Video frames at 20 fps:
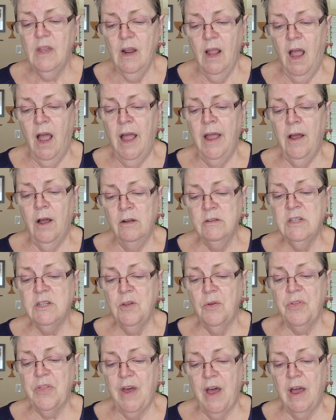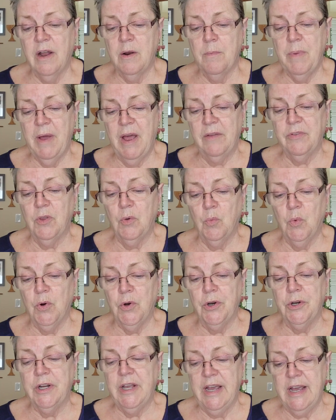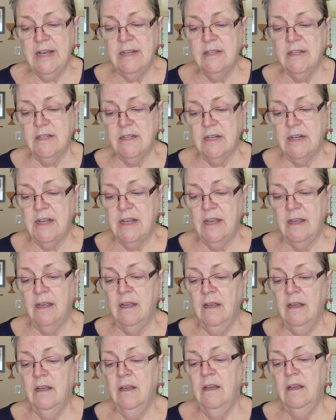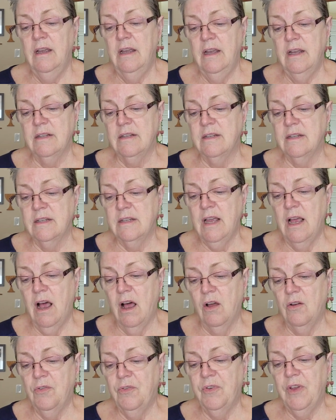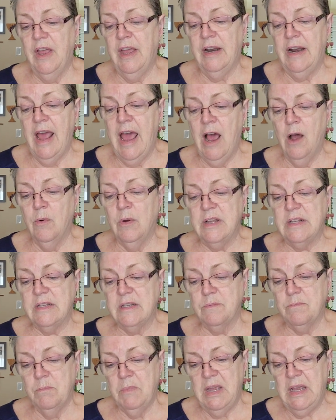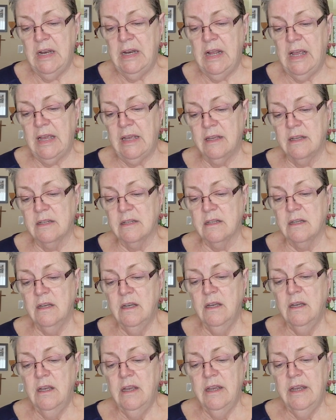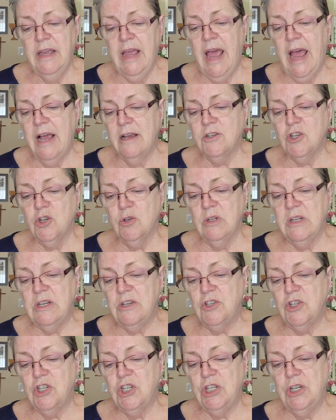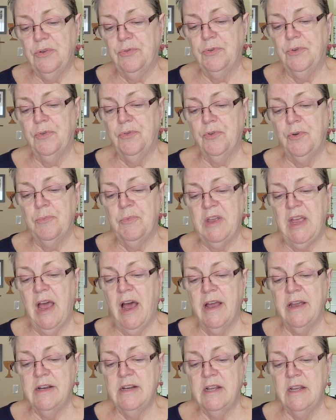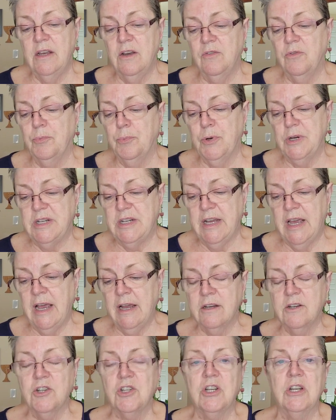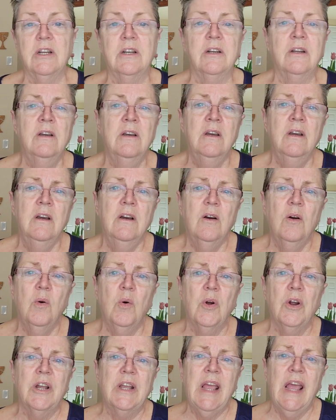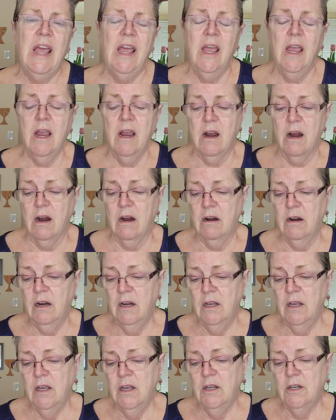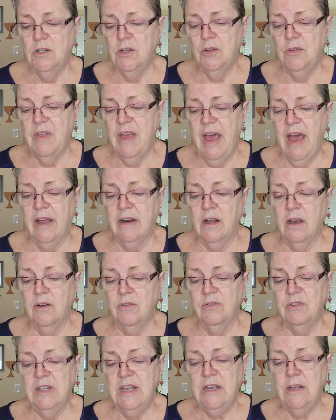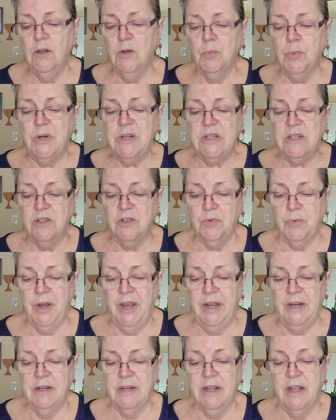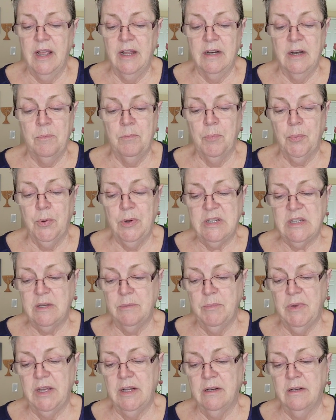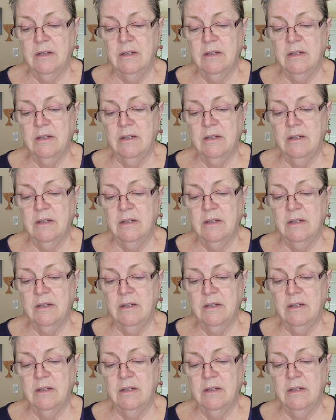I also thought about the word custody itself and how its meanings casually shift from the idea of protection or care to that of legal restraint and imprisonment.